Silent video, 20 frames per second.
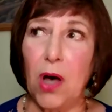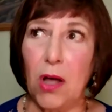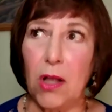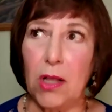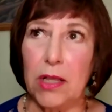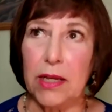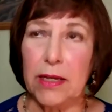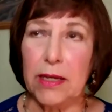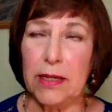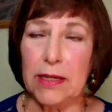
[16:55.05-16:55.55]

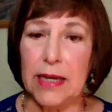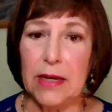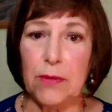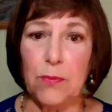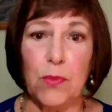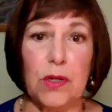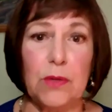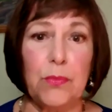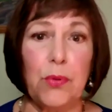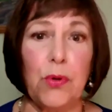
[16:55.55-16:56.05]
Paula
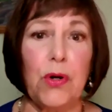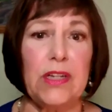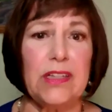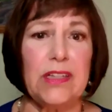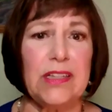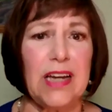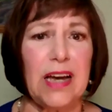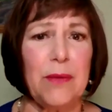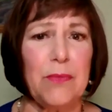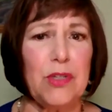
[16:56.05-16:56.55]
at one
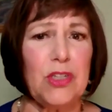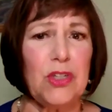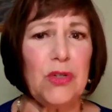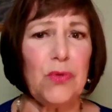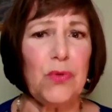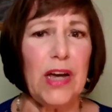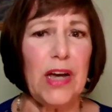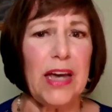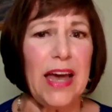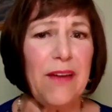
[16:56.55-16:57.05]
point in time,
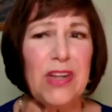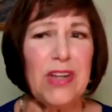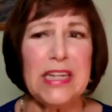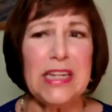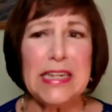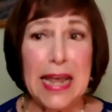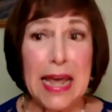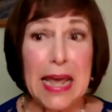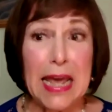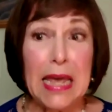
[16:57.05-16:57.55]
"Do we have
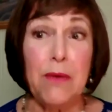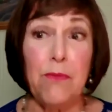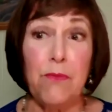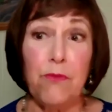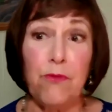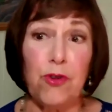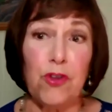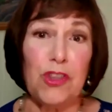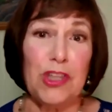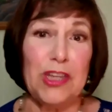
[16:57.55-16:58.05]
a
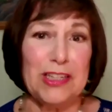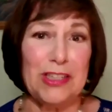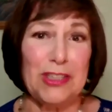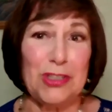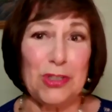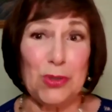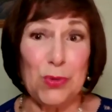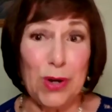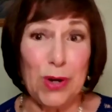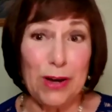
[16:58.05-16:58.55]
name for
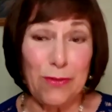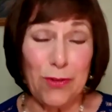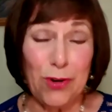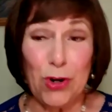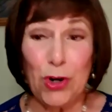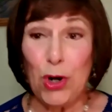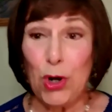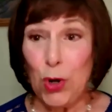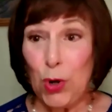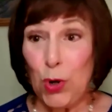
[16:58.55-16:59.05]
this,
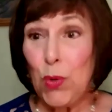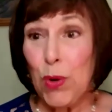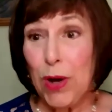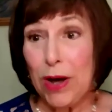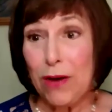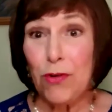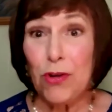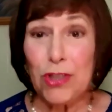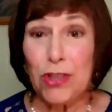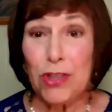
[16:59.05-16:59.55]
whoever
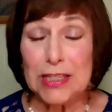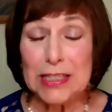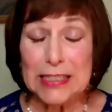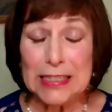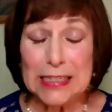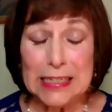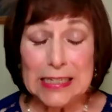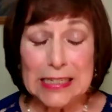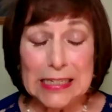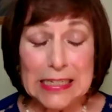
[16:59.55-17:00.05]

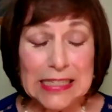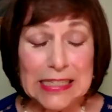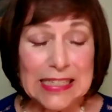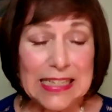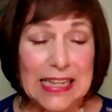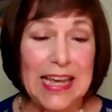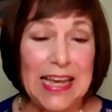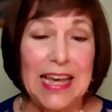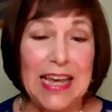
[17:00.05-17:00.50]
this is?"